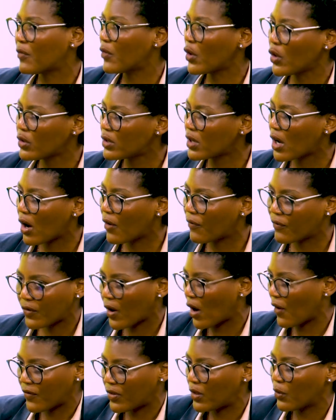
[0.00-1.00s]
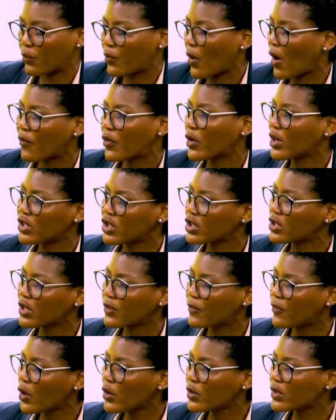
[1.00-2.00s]
vote of
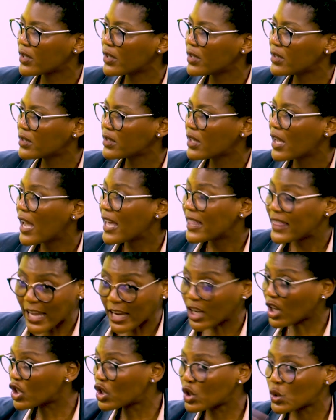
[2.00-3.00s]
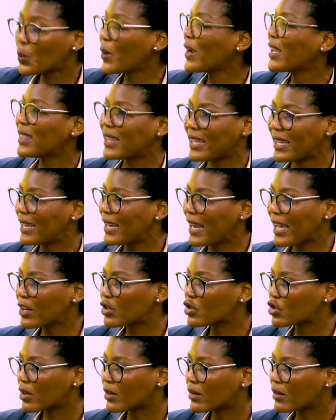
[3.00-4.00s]
registered voters. They could swing the
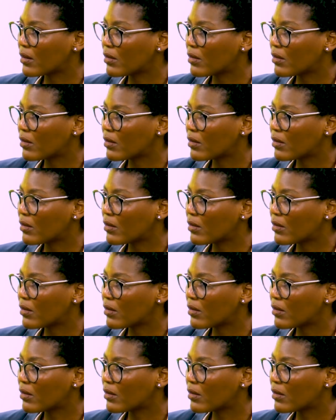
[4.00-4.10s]
election.